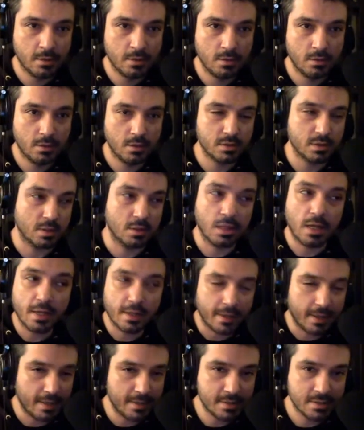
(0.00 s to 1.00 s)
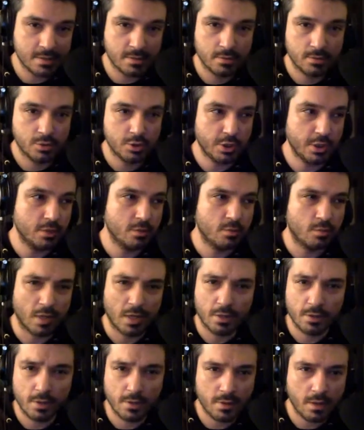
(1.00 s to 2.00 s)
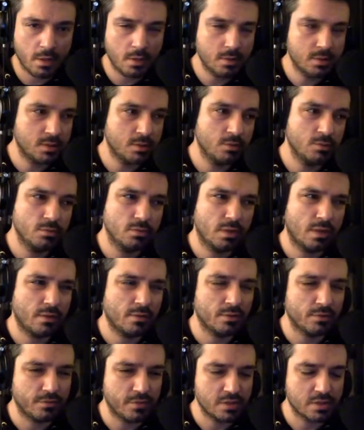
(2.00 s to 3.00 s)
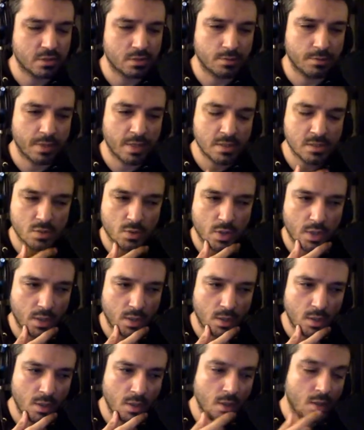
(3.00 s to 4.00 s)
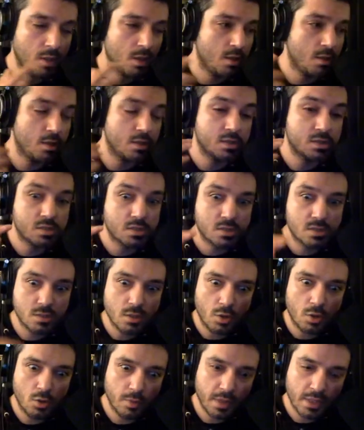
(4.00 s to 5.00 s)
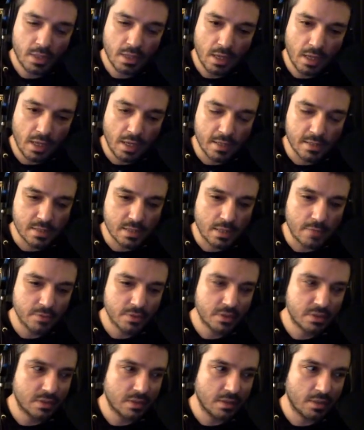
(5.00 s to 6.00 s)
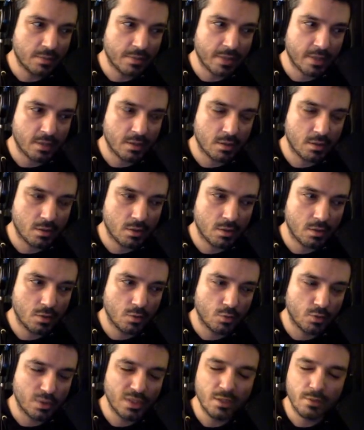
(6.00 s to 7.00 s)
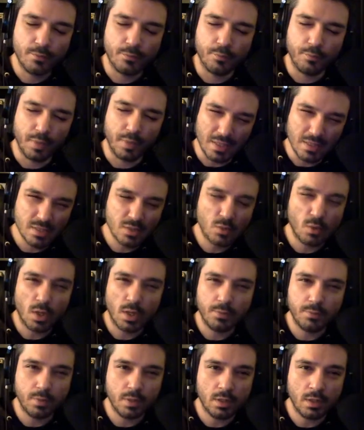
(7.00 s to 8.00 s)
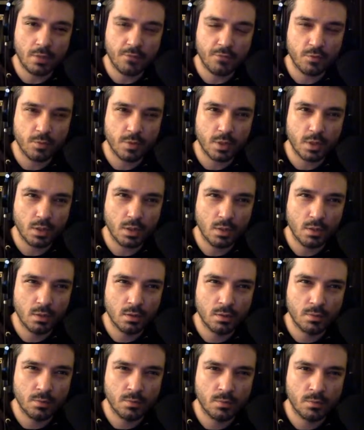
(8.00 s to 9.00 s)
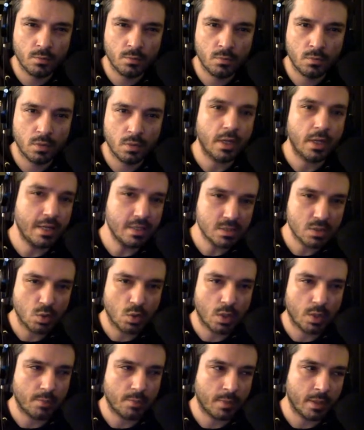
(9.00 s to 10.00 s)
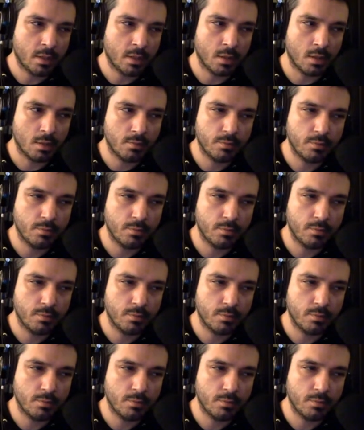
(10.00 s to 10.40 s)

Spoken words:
There's a lot of guys. Jalen Brown, I think, too. I don't know if he's on the main squad. There's so many guys. I was just thinking, man, would their B squad beat everybody? Their A squad might not.